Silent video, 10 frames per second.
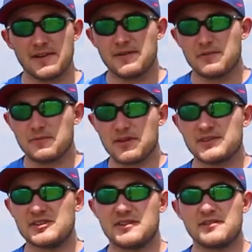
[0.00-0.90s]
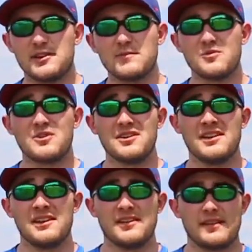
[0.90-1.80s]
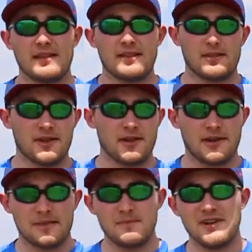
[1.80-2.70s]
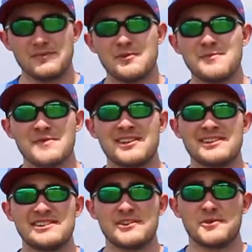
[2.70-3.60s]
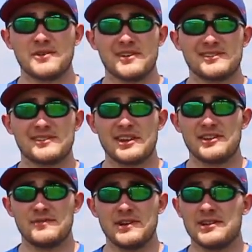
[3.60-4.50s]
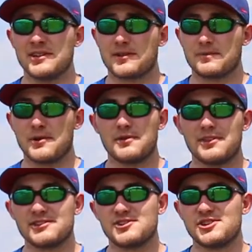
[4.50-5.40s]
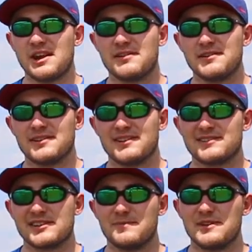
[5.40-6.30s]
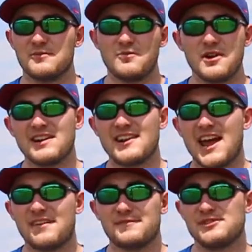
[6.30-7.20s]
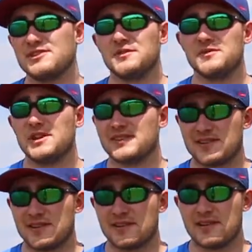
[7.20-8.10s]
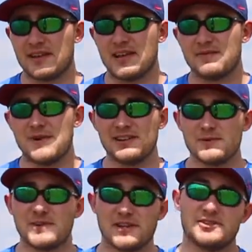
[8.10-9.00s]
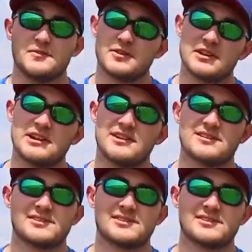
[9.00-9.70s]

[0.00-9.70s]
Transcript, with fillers: on was number one, the minimum amount of decoys that you need to throw this J hook is going to be one and a half to two dozen, mainly because you really need a